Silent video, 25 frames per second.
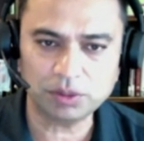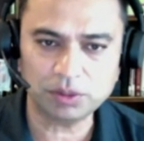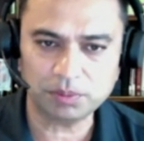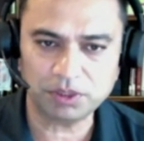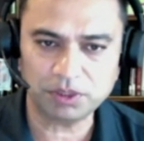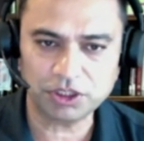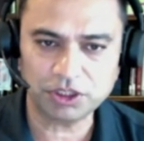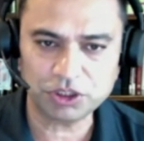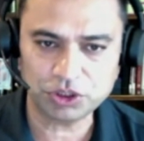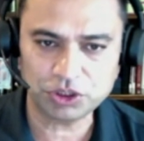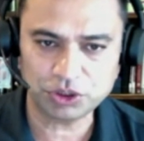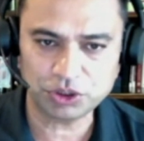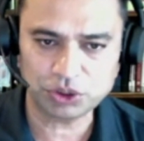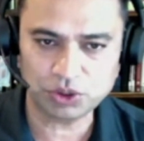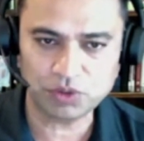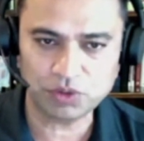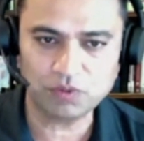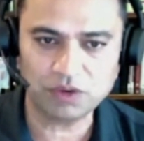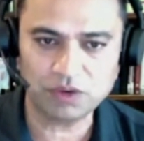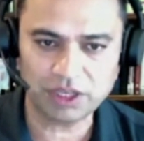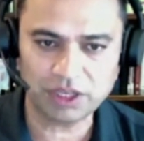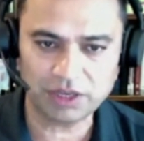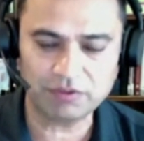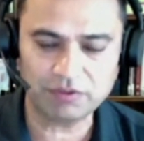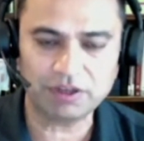to make sure
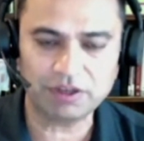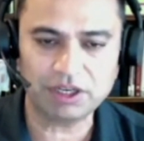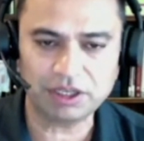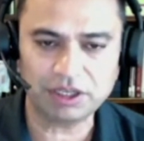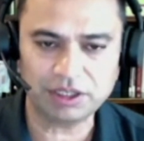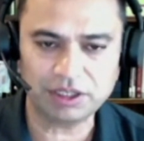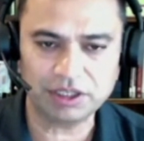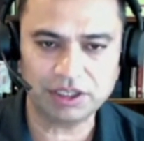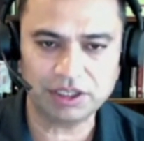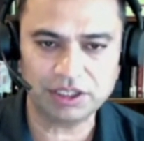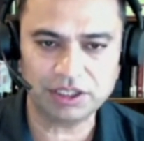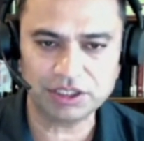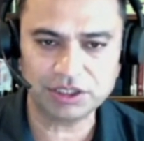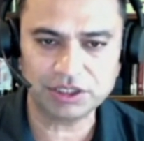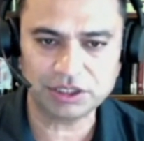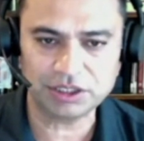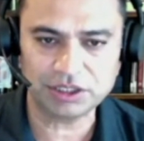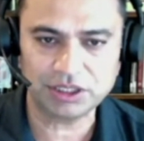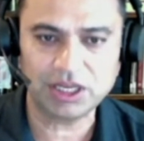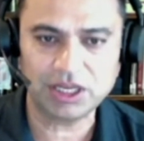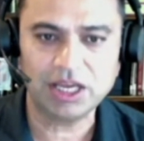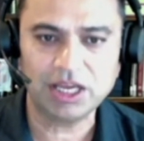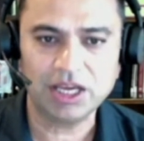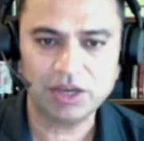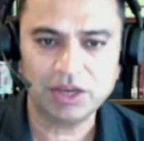whatever
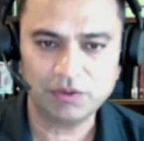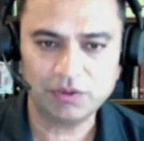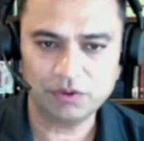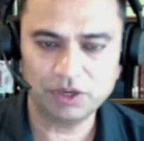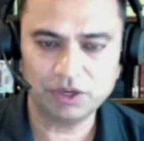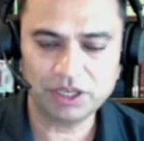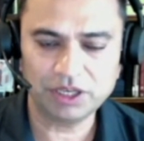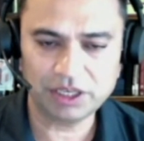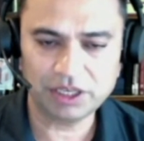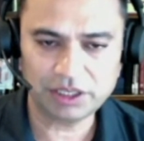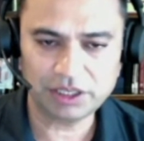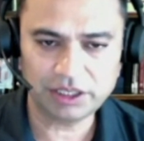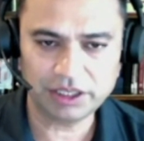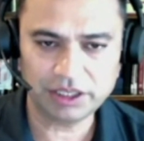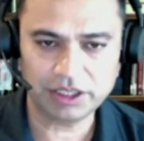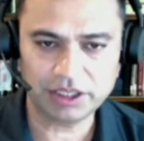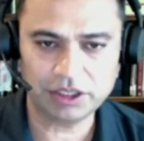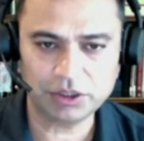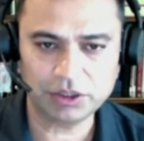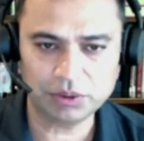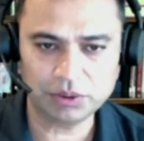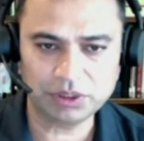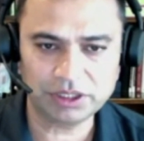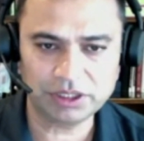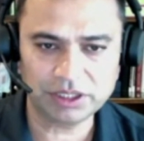integration we're going to take
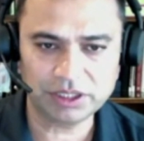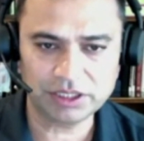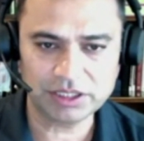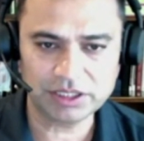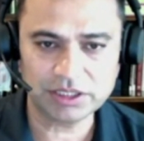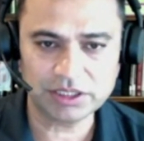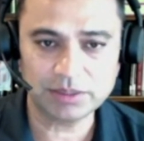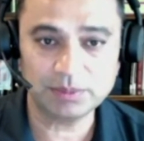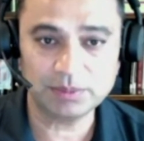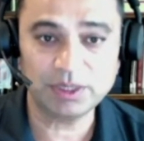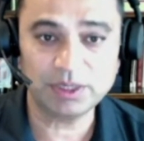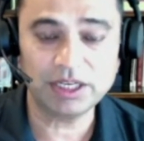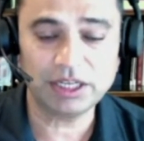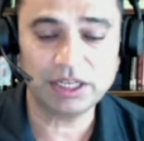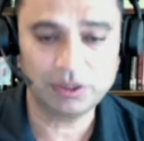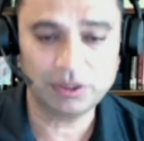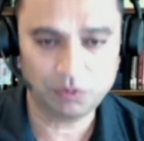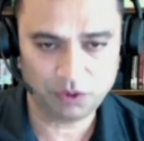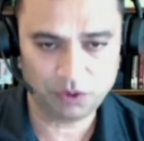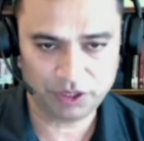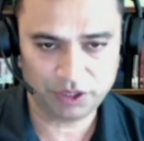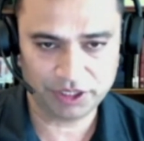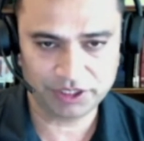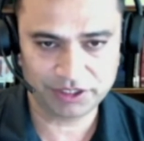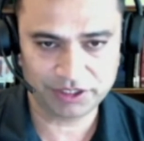it to the customer, it
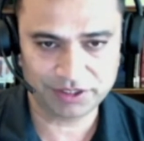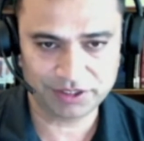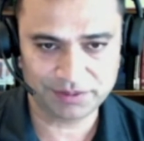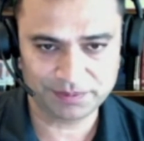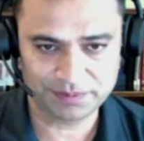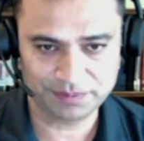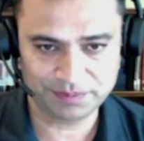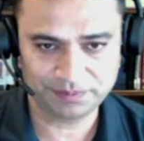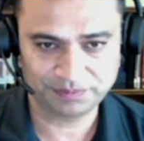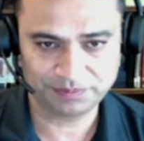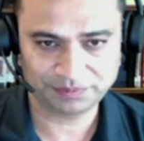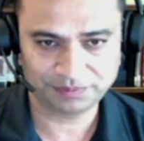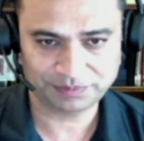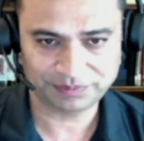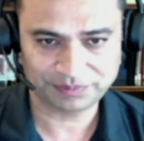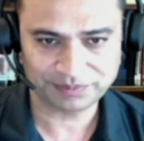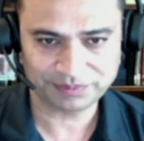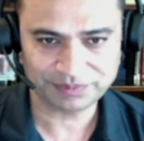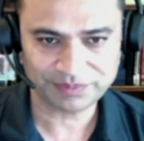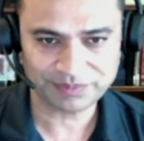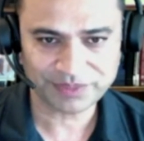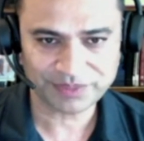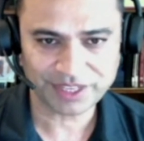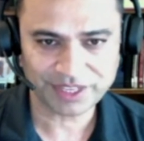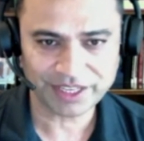works.
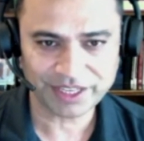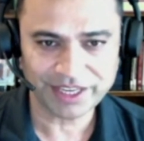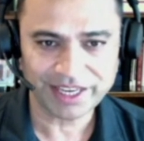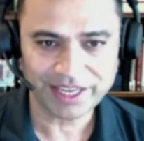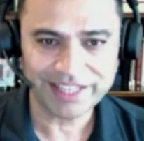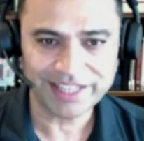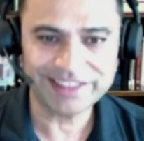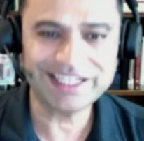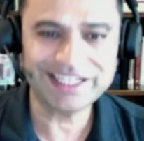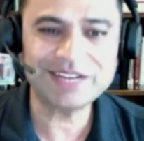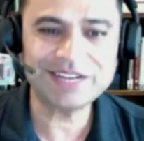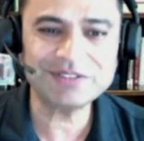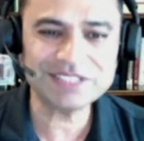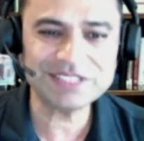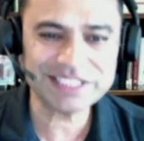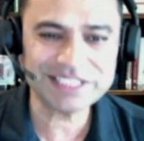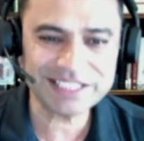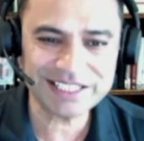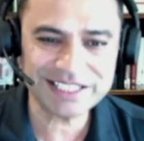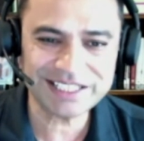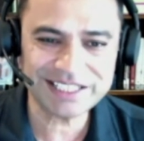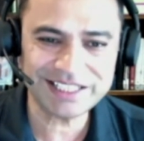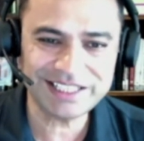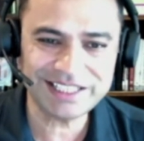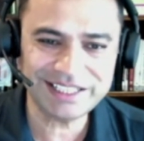That was a
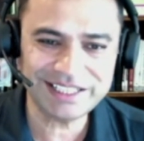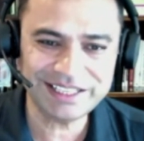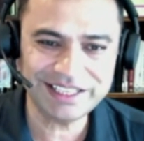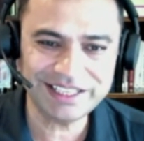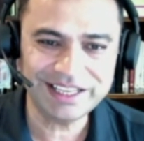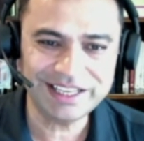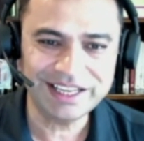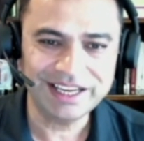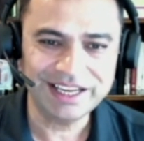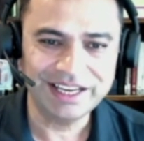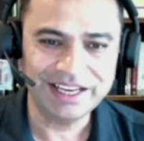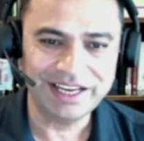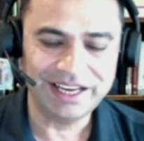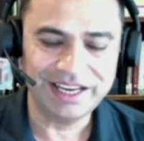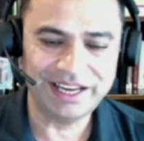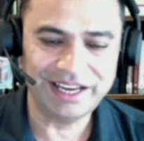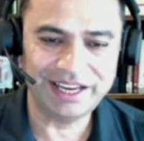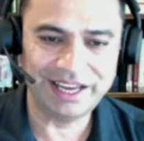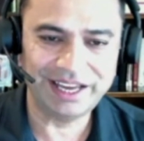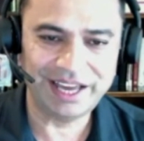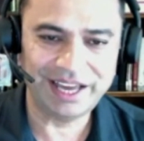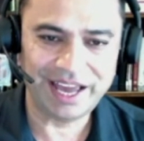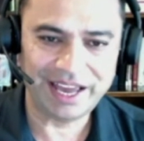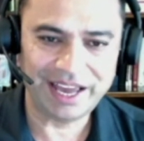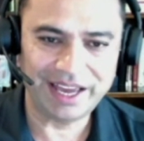key
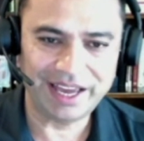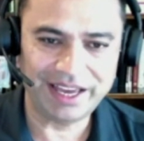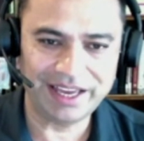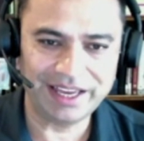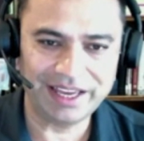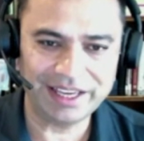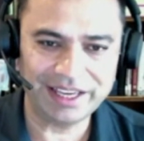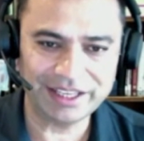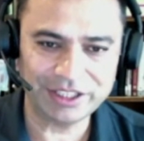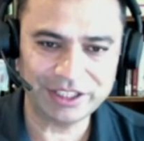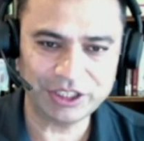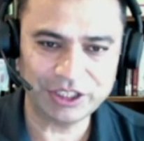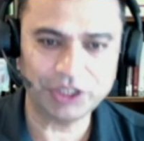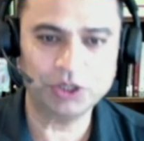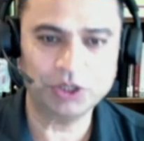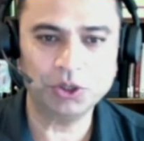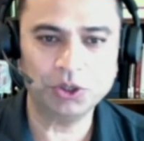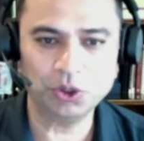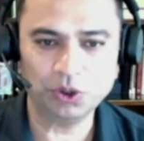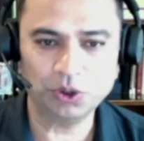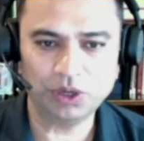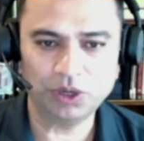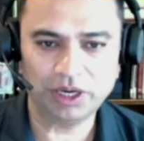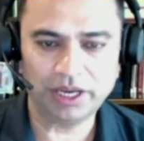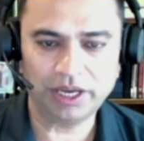a, a key
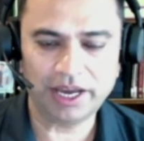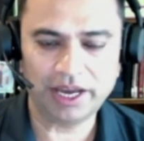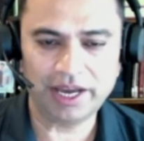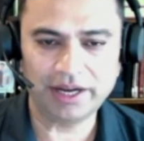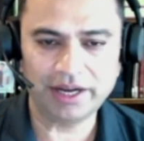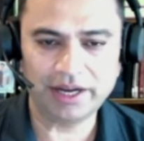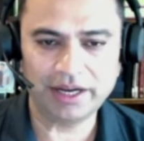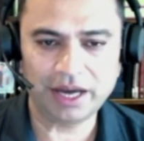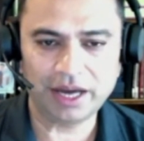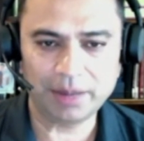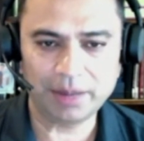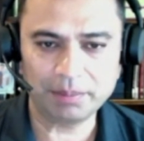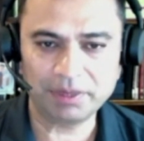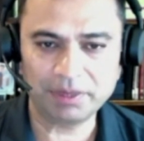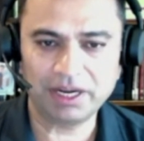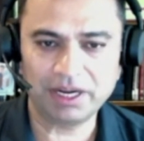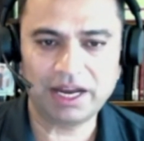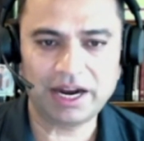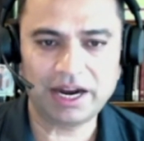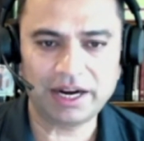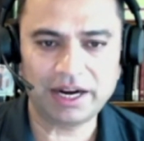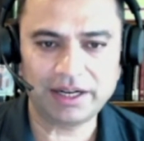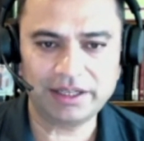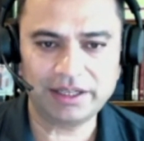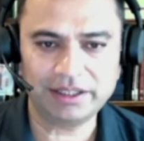goal, and I'm
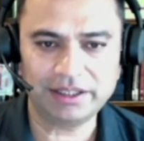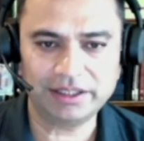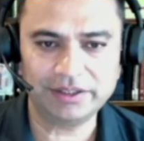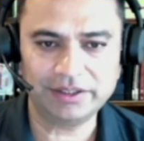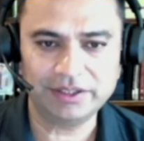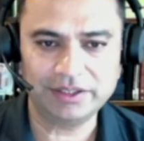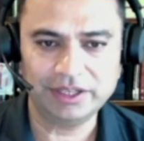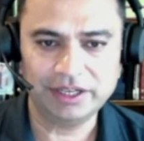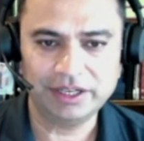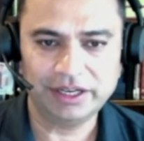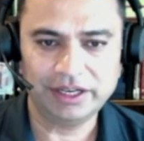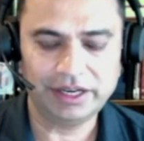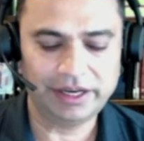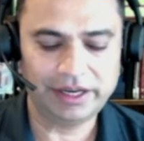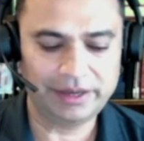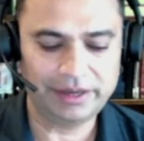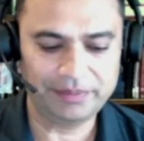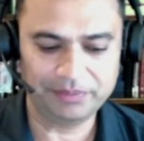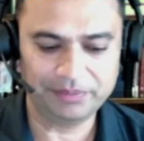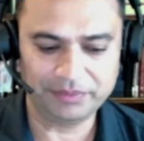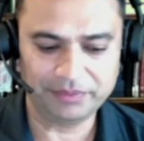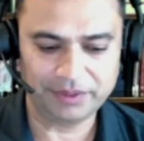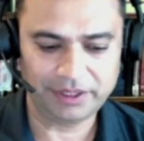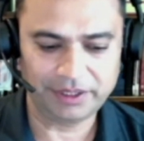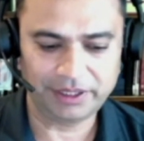glad uh,
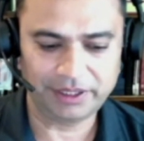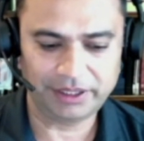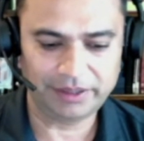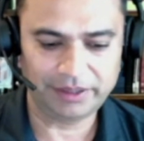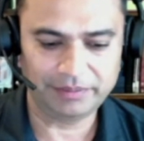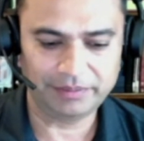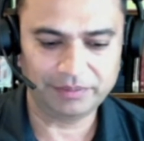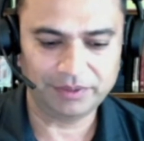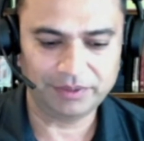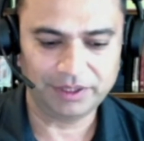um, uh,